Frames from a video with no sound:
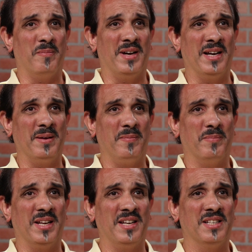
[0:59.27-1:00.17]
My
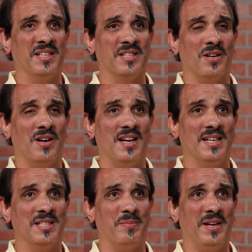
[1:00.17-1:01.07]
blindness is
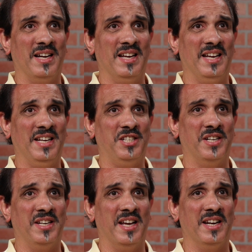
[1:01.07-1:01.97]
caused by a
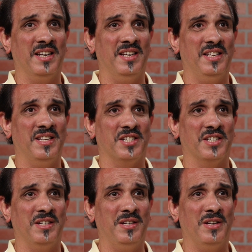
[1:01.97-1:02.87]
genetic
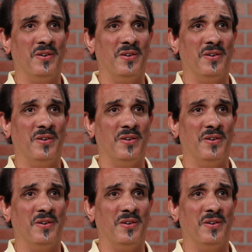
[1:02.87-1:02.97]
condition